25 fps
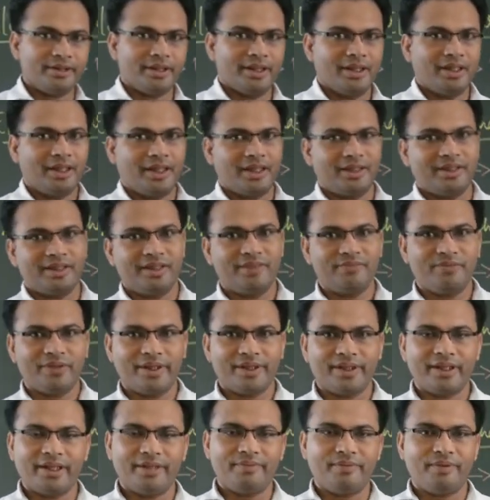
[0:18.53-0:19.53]
and then
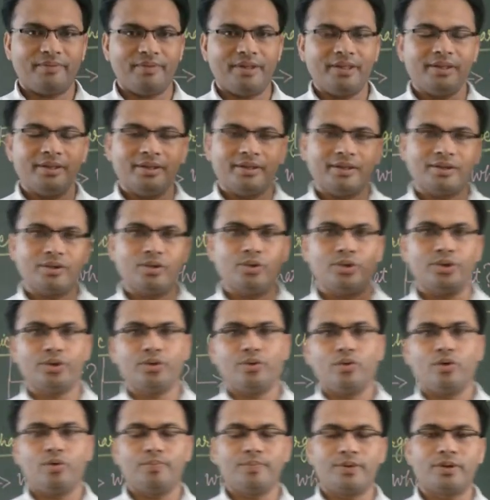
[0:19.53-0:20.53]
finally we will go to
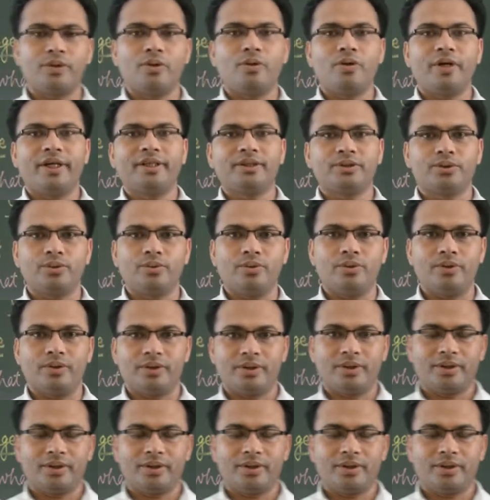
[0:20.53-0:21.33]
Ohm's law and so on.